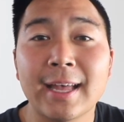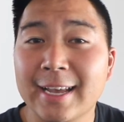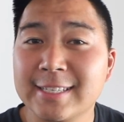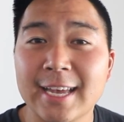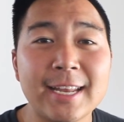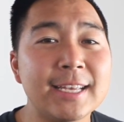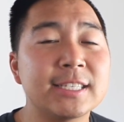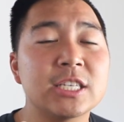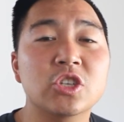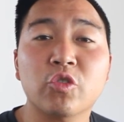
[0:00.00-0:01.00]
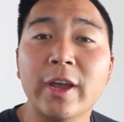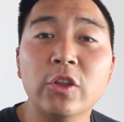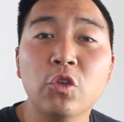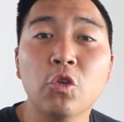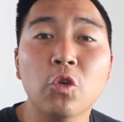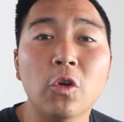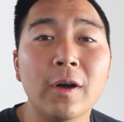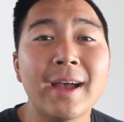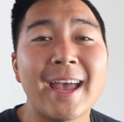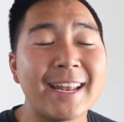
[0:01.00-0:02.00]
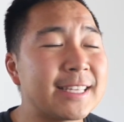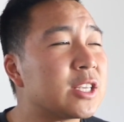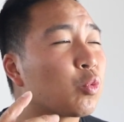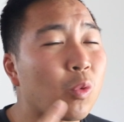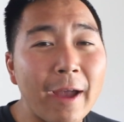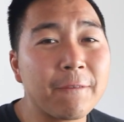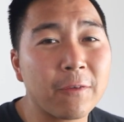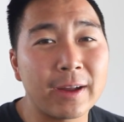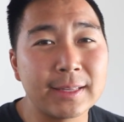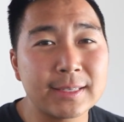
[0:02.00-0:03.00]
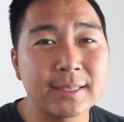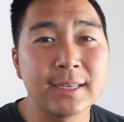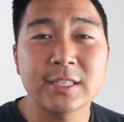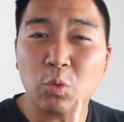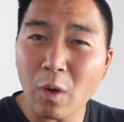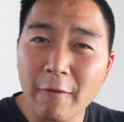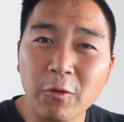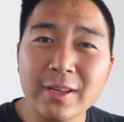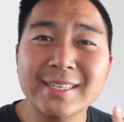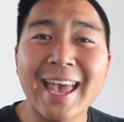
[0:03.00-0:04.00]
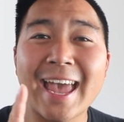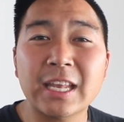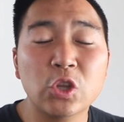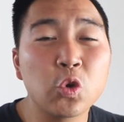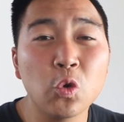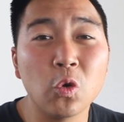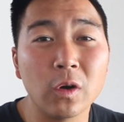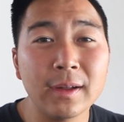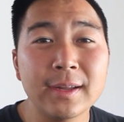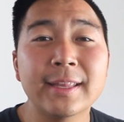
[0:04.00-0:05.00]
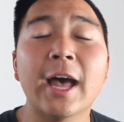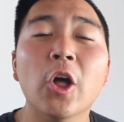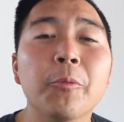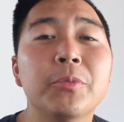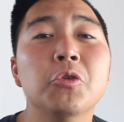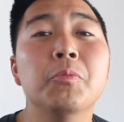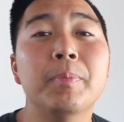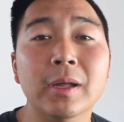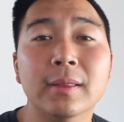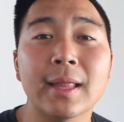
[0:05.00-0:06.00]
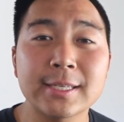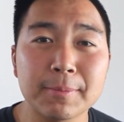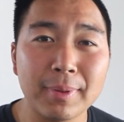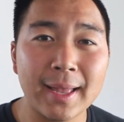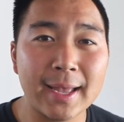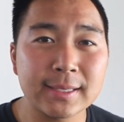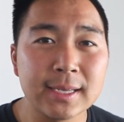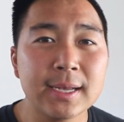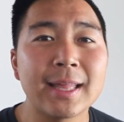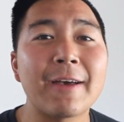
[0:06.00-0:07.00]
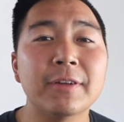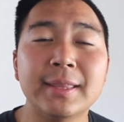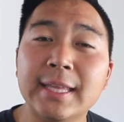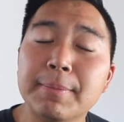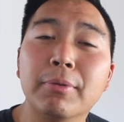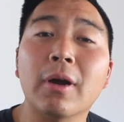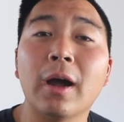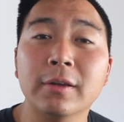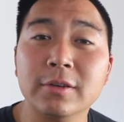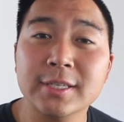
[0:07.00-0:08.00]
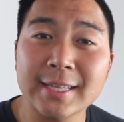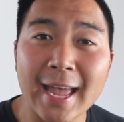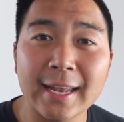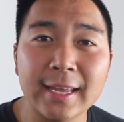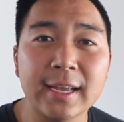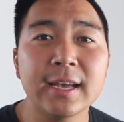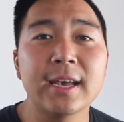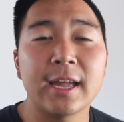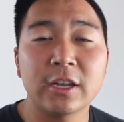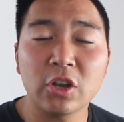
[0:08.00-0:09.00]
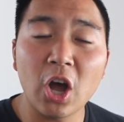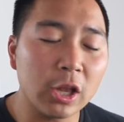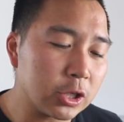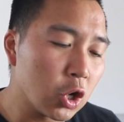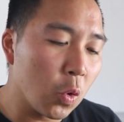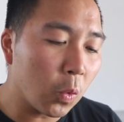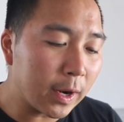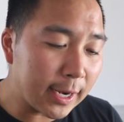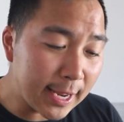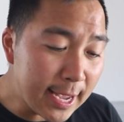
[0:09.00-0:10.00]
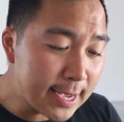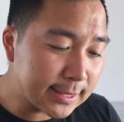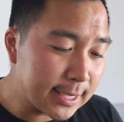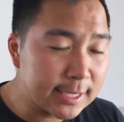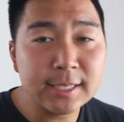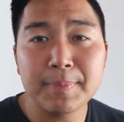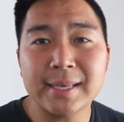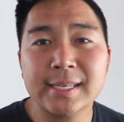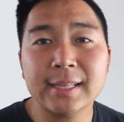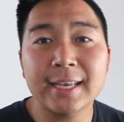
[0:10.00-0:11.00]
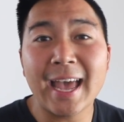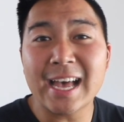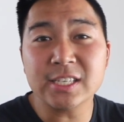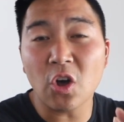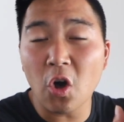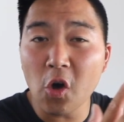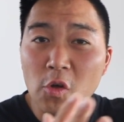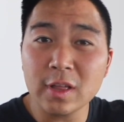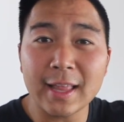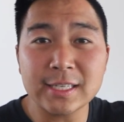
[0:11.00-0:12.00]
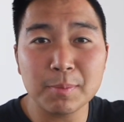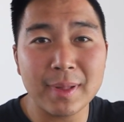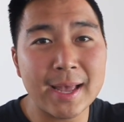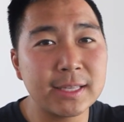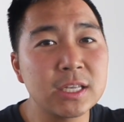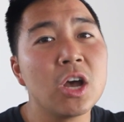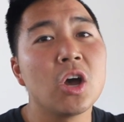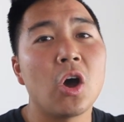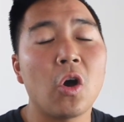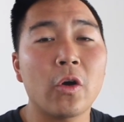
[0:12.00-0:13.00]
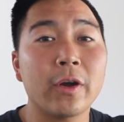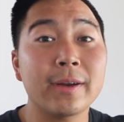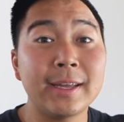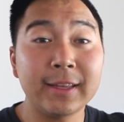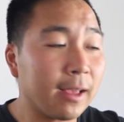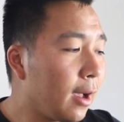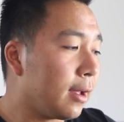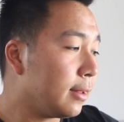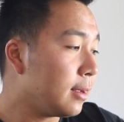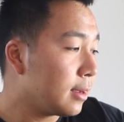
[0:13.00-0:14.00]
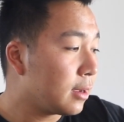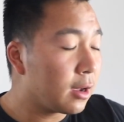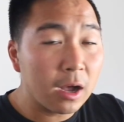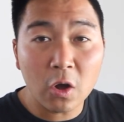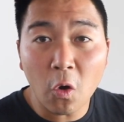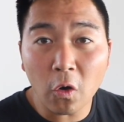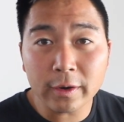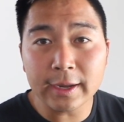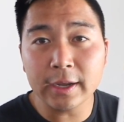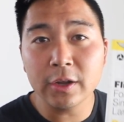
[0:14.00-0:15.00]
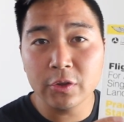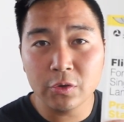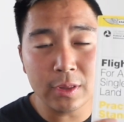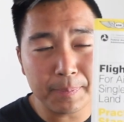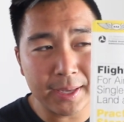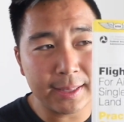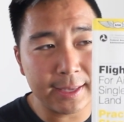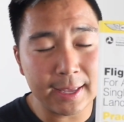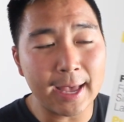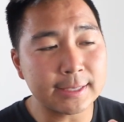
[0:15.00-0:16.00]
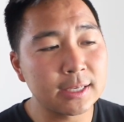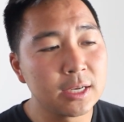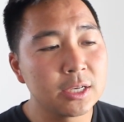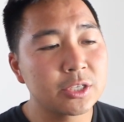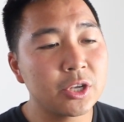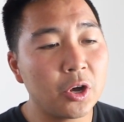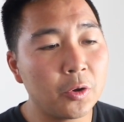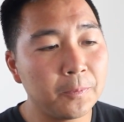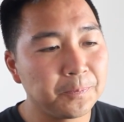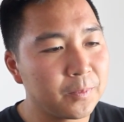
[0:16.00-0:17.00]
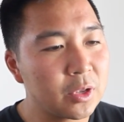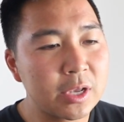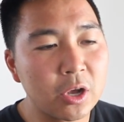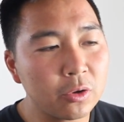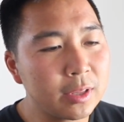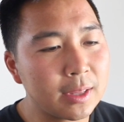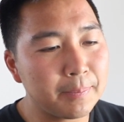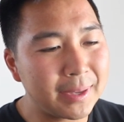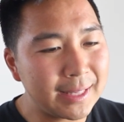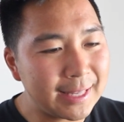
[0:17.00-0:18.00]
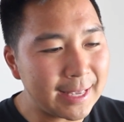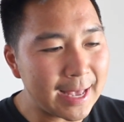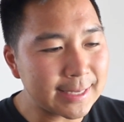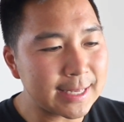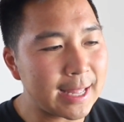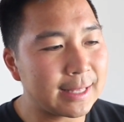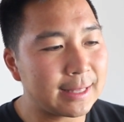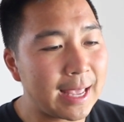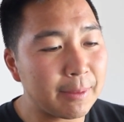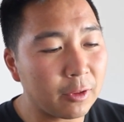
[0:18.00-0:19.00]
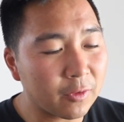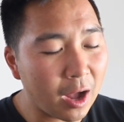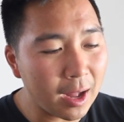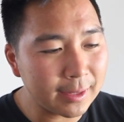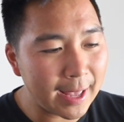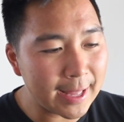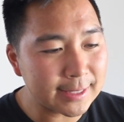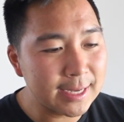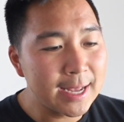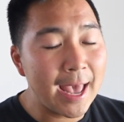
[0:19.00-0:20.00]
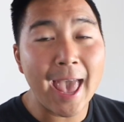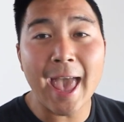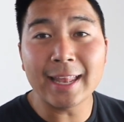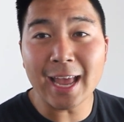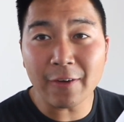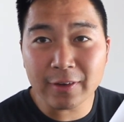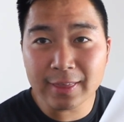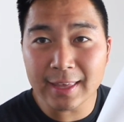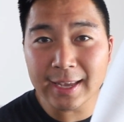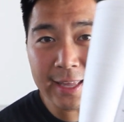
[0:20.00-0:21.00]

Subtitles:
like I said, is this great tool, and it's a reference. It's a reference and a tool to help you build lesson plans, have a deeper understanding and a knowledge. What it is it basically has all the lesson plans already done according to the PTS. So you can go to the PTS and the table of contents, and everything